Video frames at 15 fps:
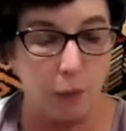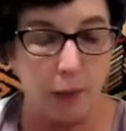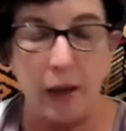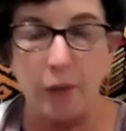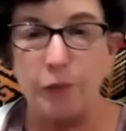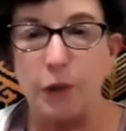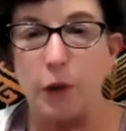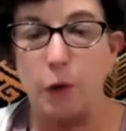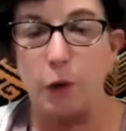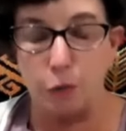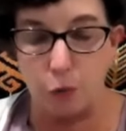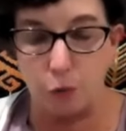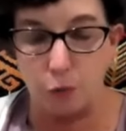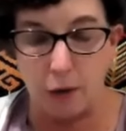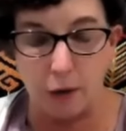We have to go
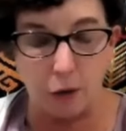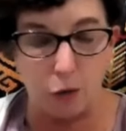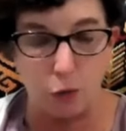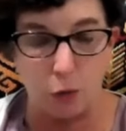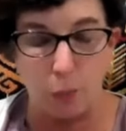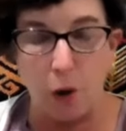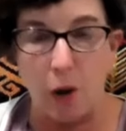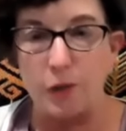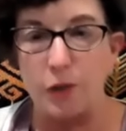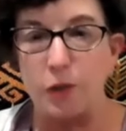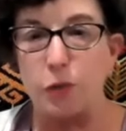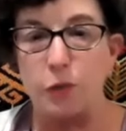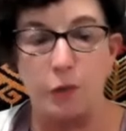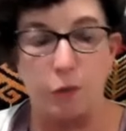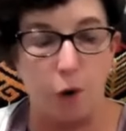through a regulatory process
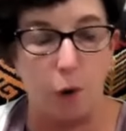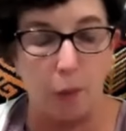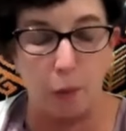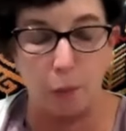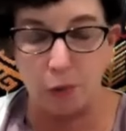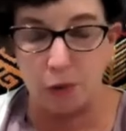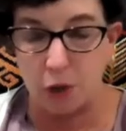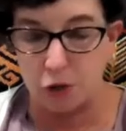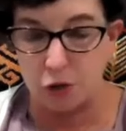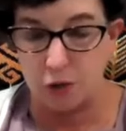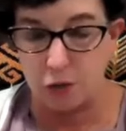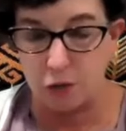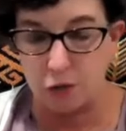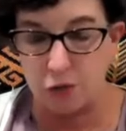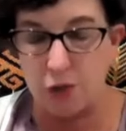through the Environmental Protection
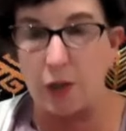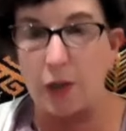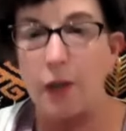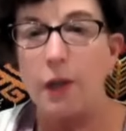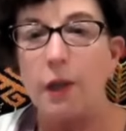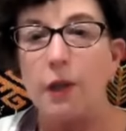Agency.